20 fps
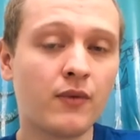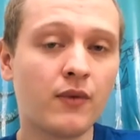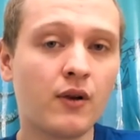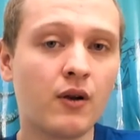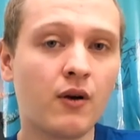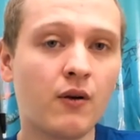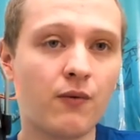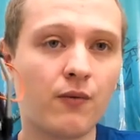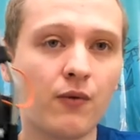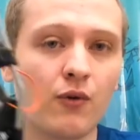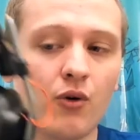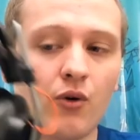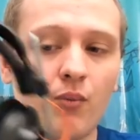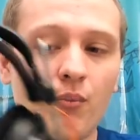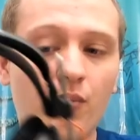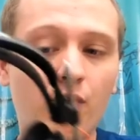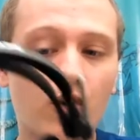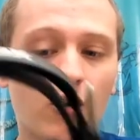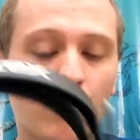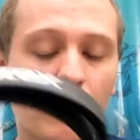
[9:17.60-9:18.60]
for
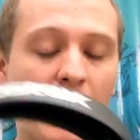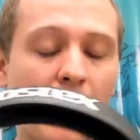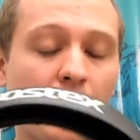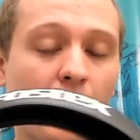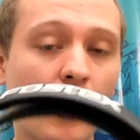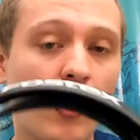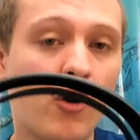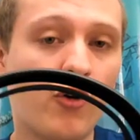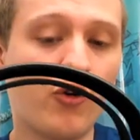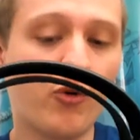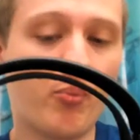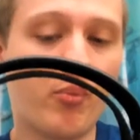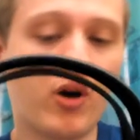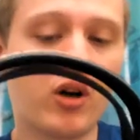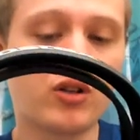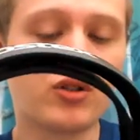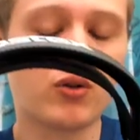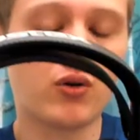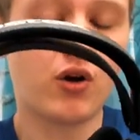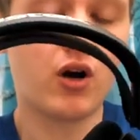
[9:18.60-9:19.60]
around $100
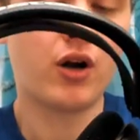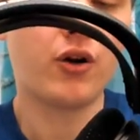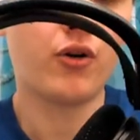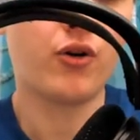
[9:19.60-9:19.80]
or under,